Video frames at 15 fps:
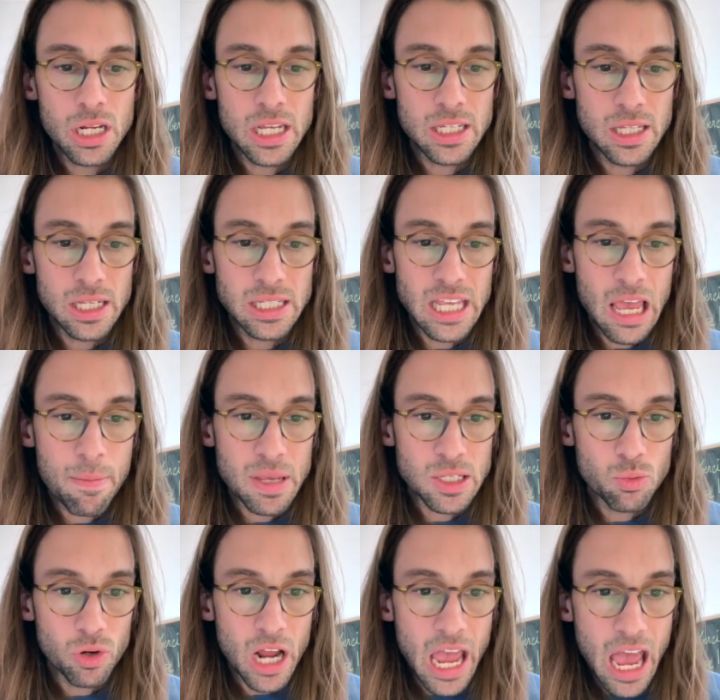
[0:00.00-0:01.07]
is the same as
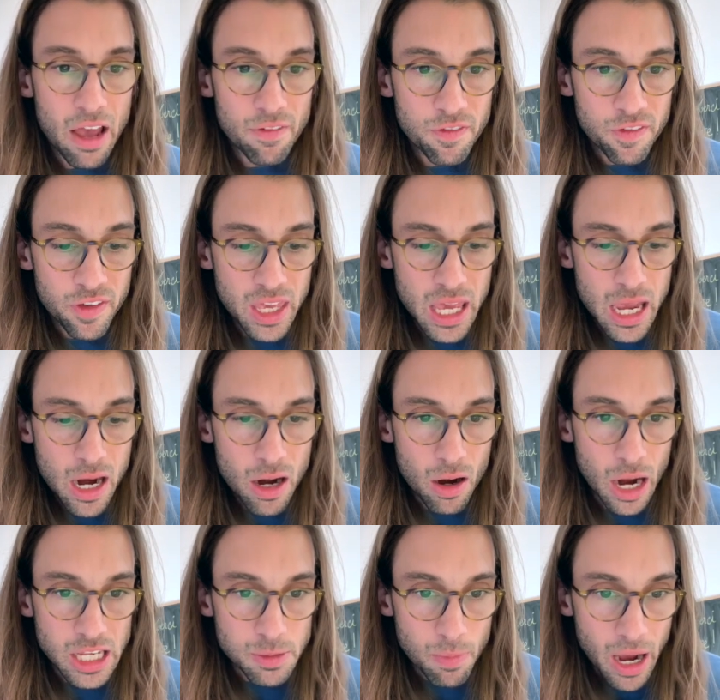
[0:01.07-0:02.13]
what I have here
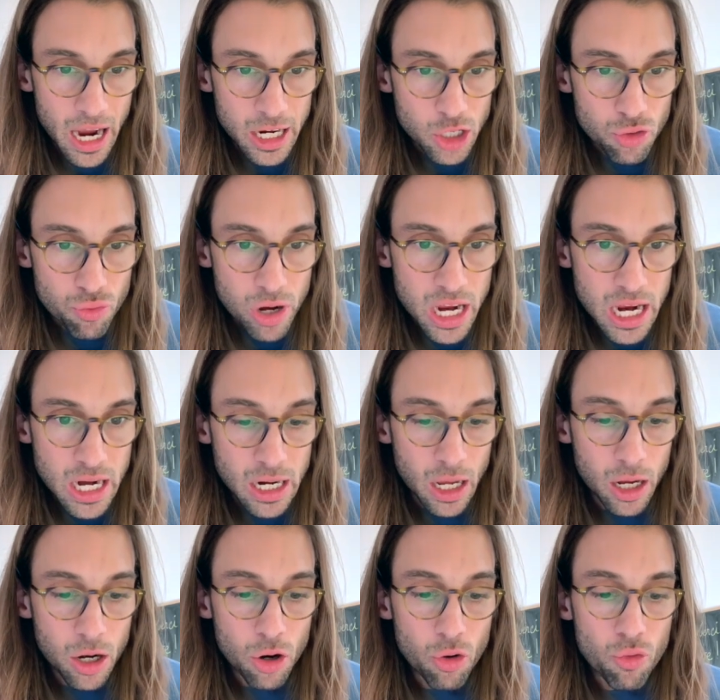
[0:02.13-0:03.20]
as my
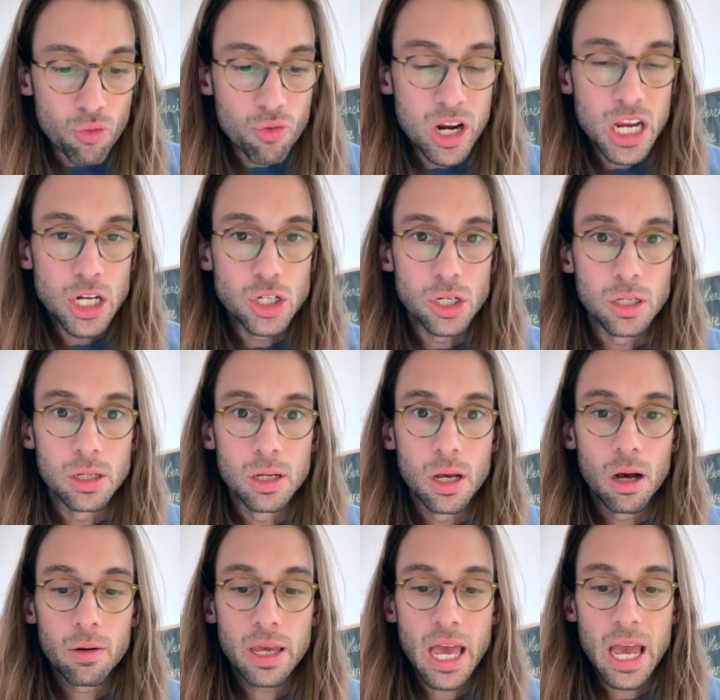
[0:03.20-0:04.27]
green region,
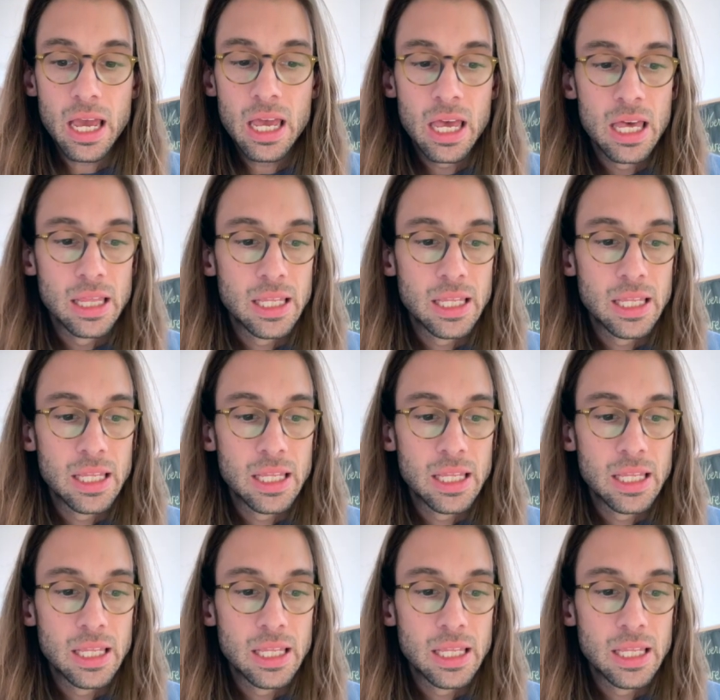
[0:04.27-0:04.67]
okay?